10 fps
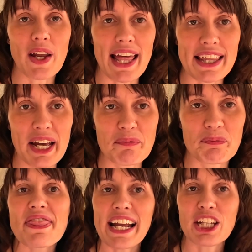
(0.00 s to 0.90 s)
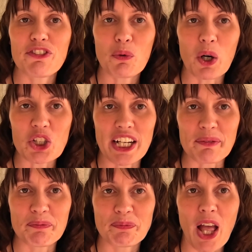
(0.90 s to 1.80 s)
get there. Thank you for watching.
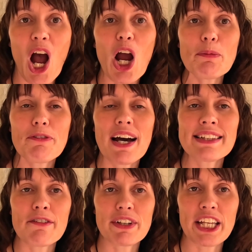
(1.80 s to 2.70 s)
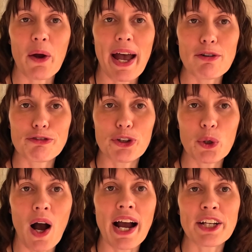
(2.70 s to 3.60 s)
I hope you found that video
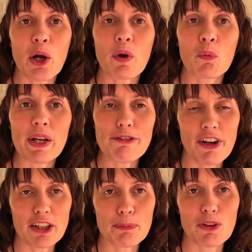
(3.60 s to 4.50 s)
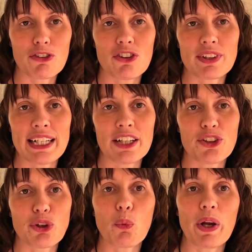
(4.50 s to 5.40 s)
helpful. I know when we first moved to New
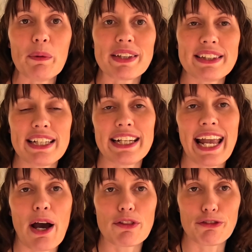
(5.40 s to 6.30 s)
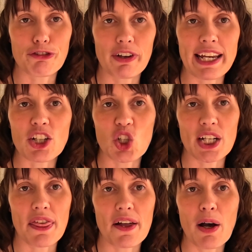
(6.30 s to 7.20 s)
Zealand, we were seeking out the free
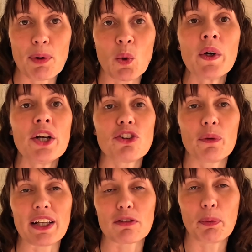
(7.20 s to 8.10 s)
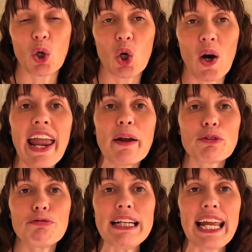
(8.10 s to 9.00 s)
geothermal to explore. It
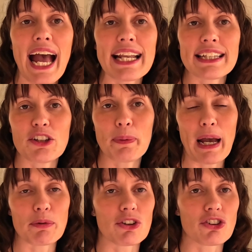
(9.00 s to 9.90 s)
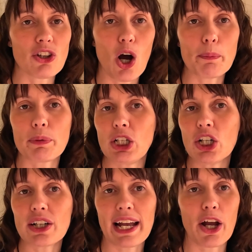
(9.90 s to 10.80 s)
was really handy to be able to stop,
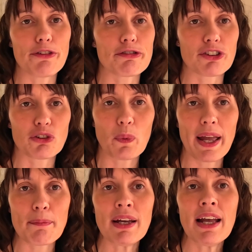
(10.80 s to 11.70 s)
look, go for a swim